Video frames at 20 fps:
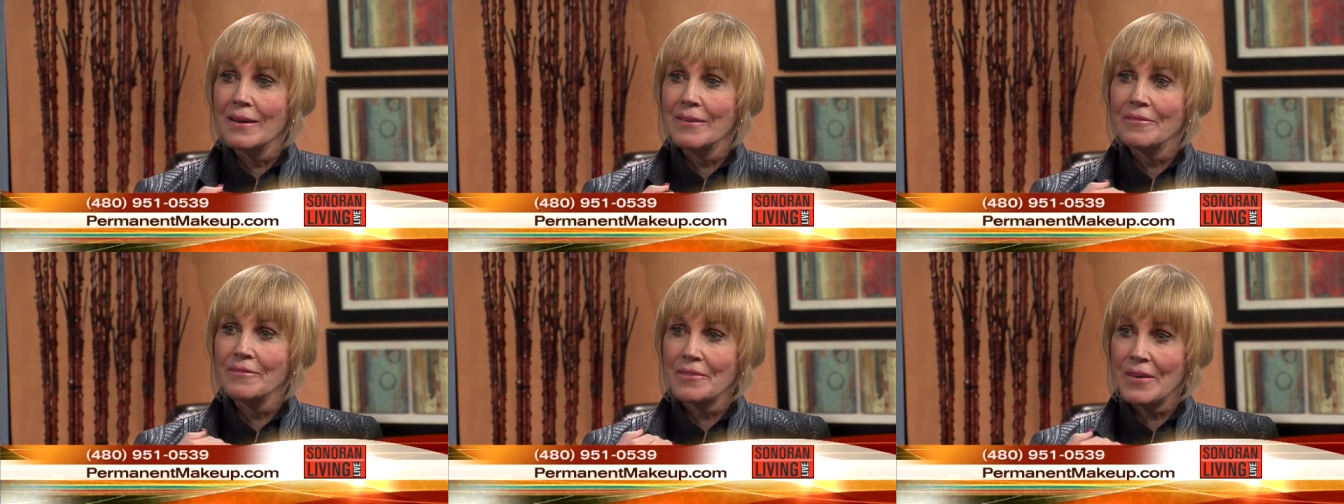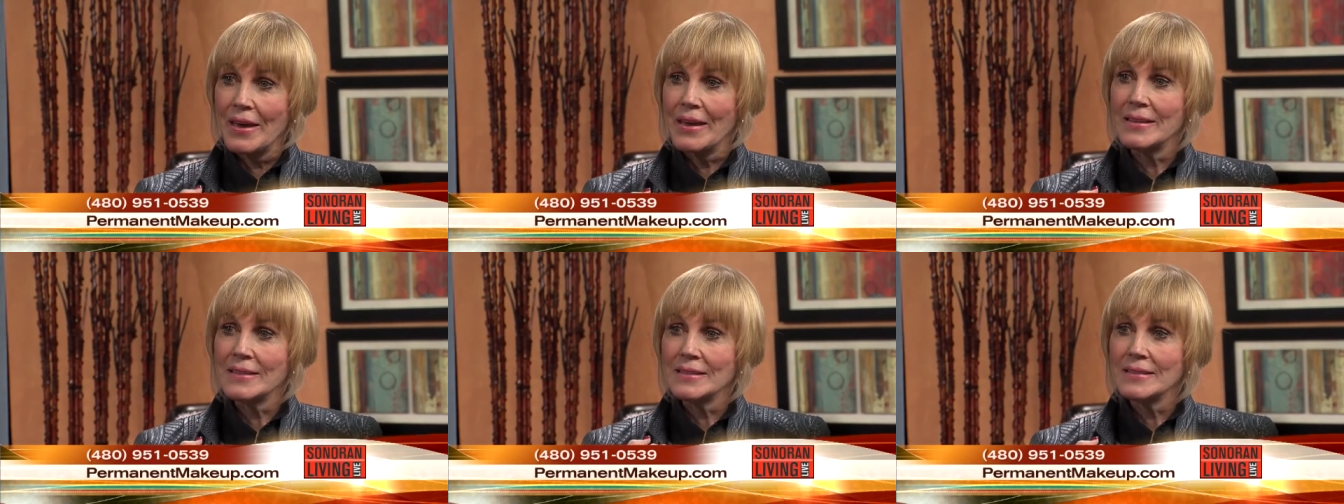
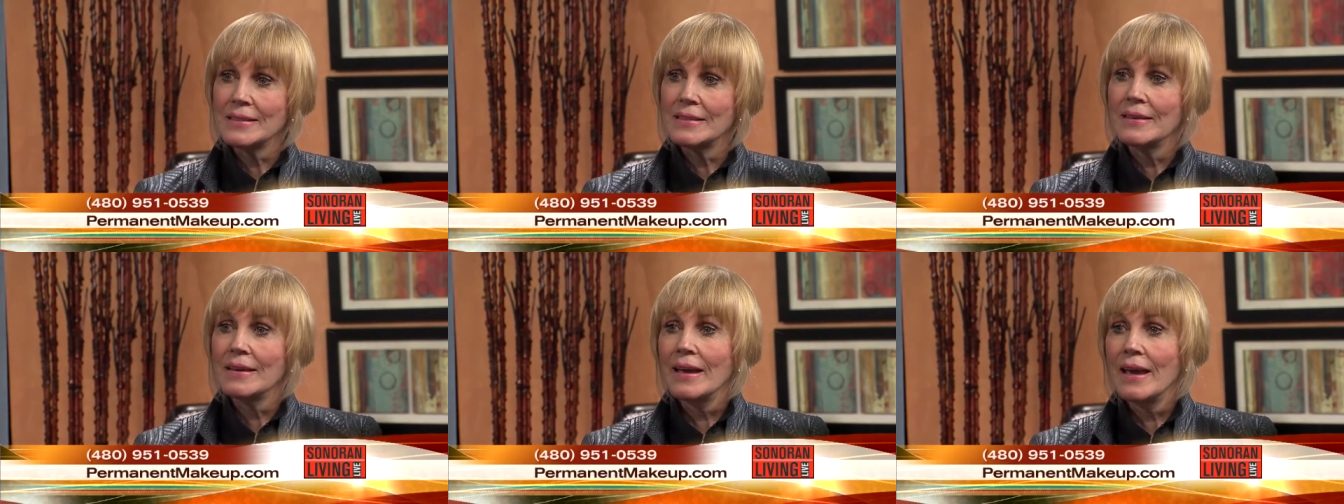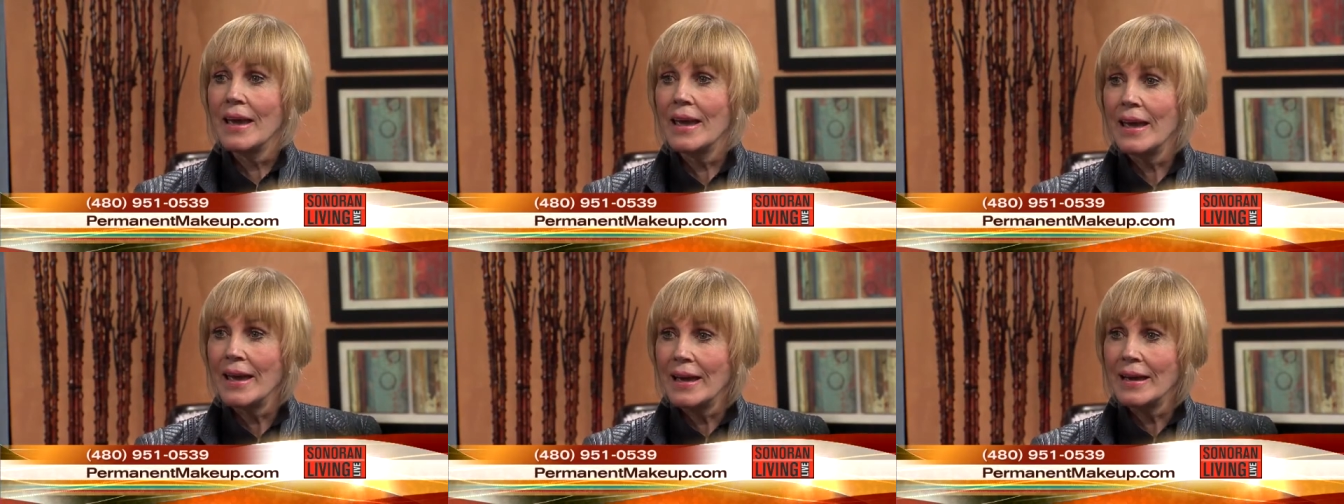face.
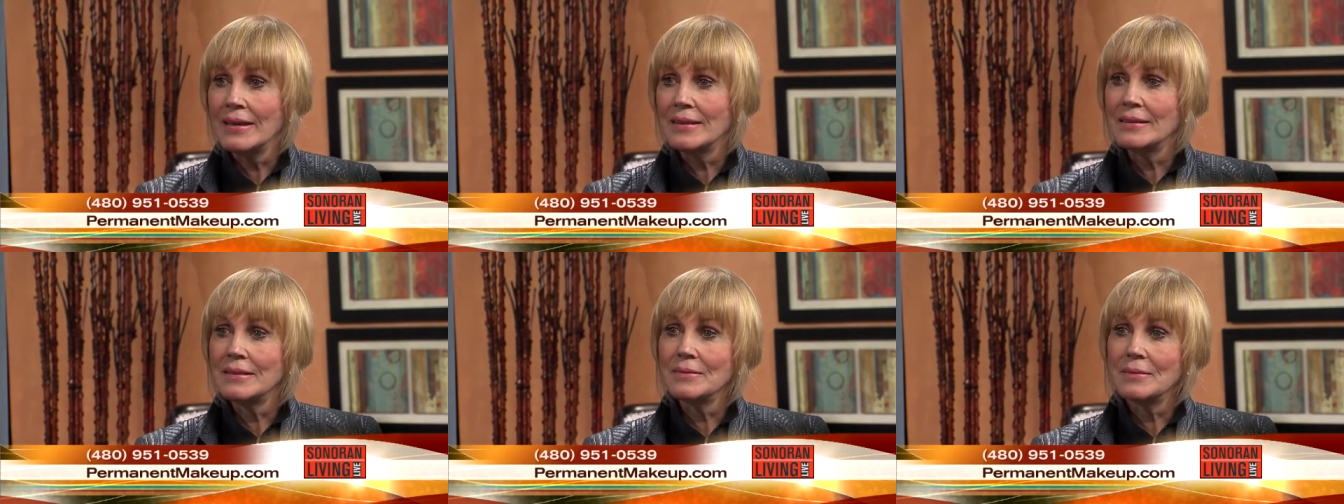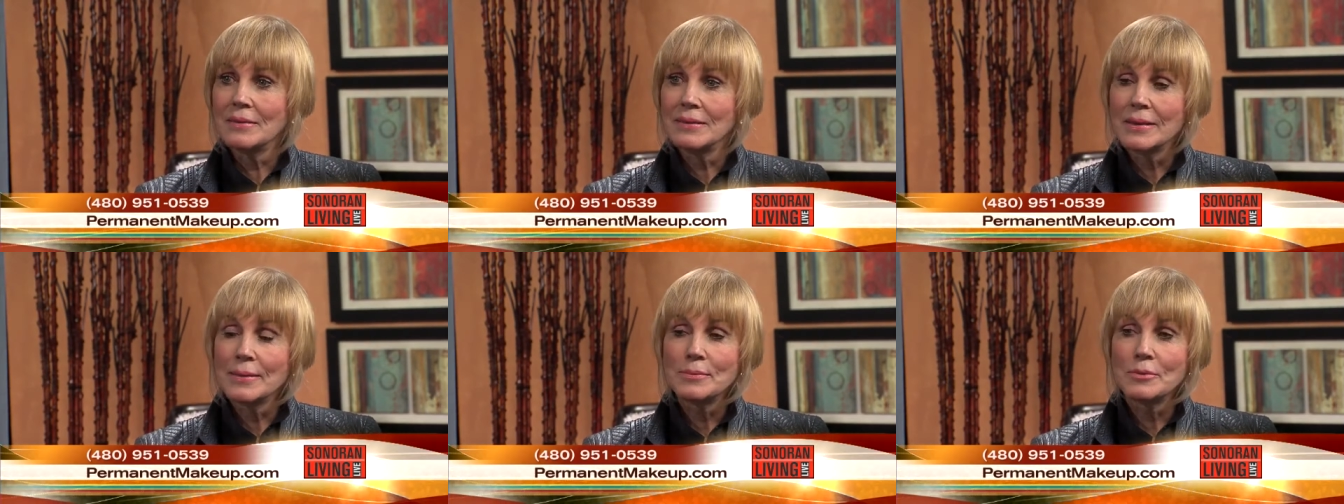Right. And
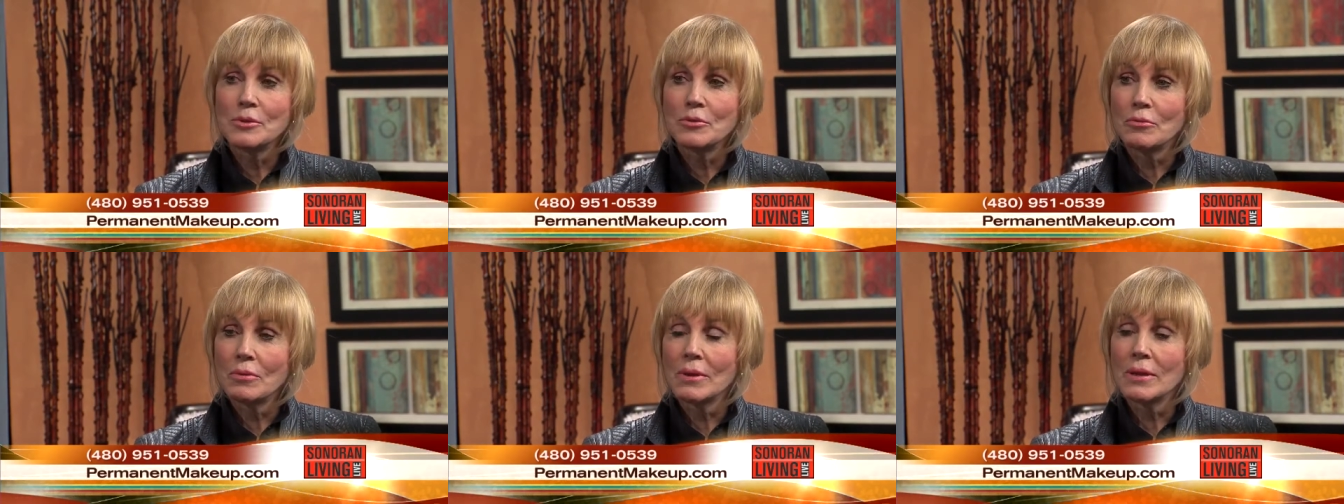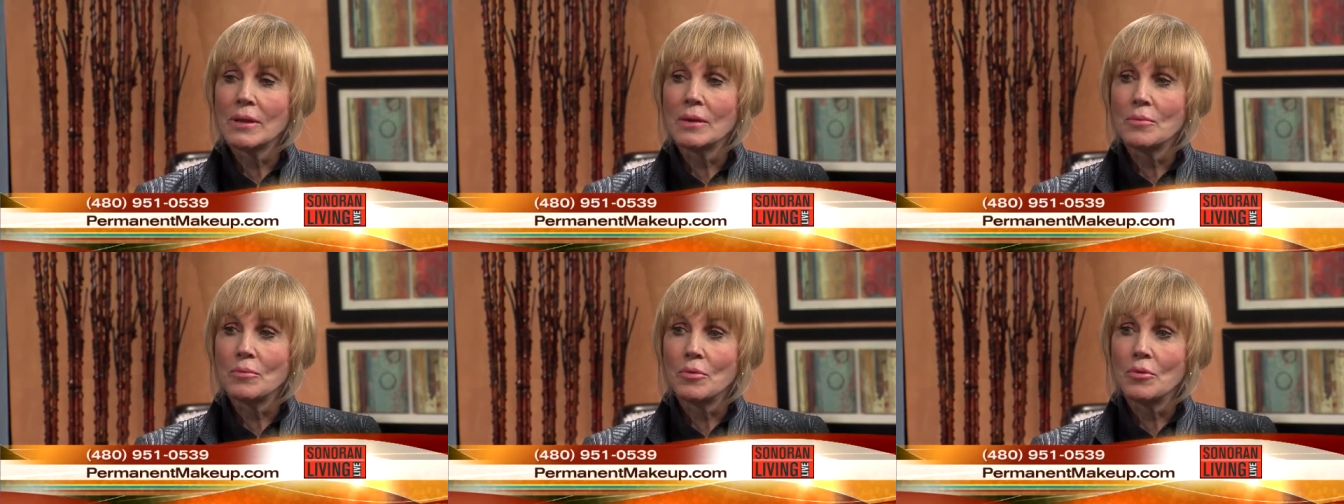lips are
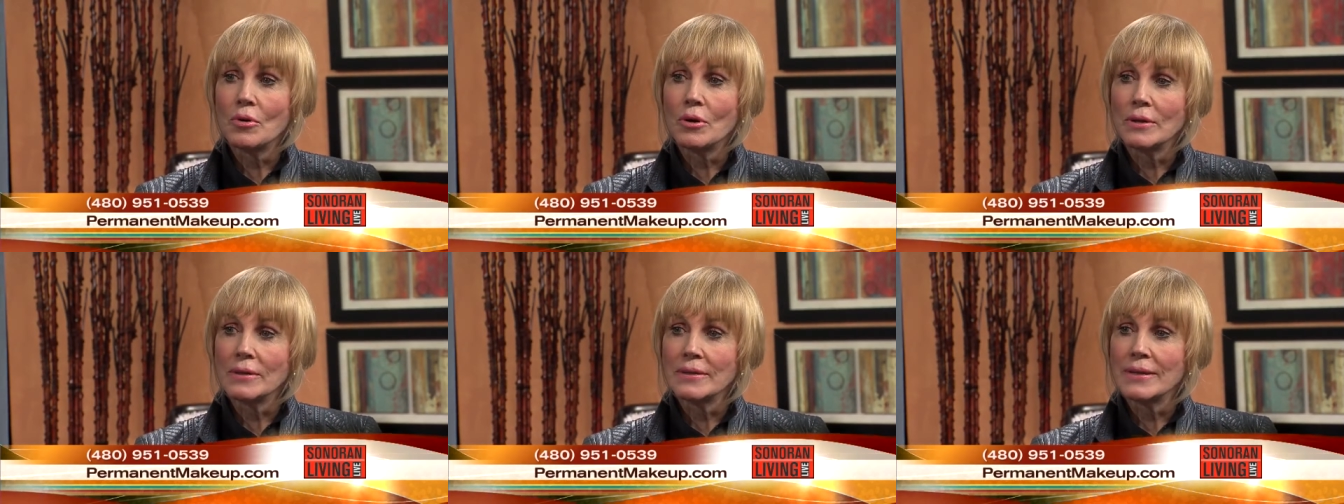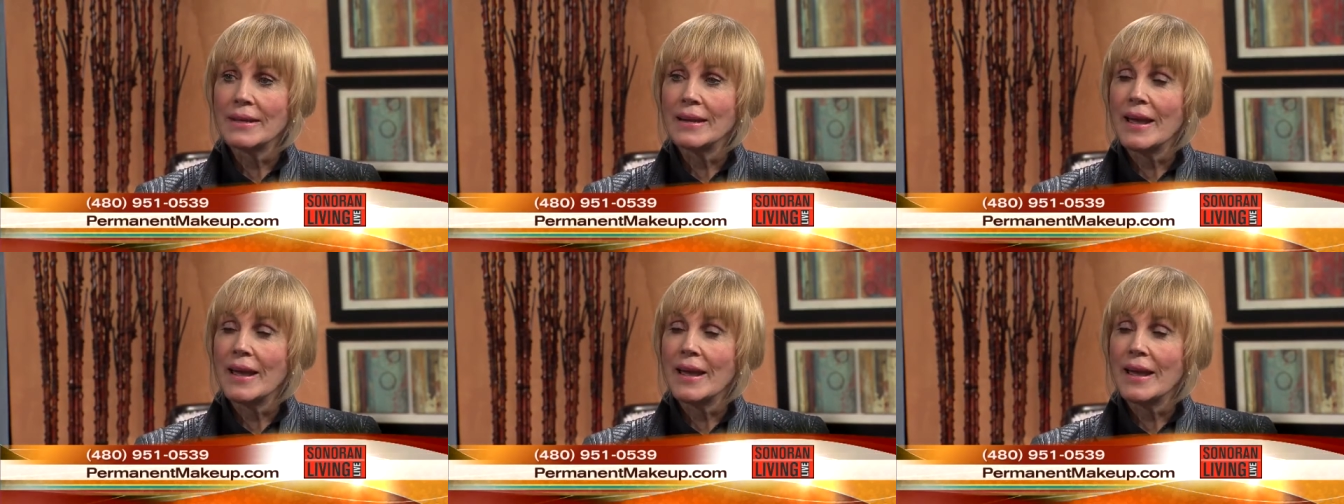really important.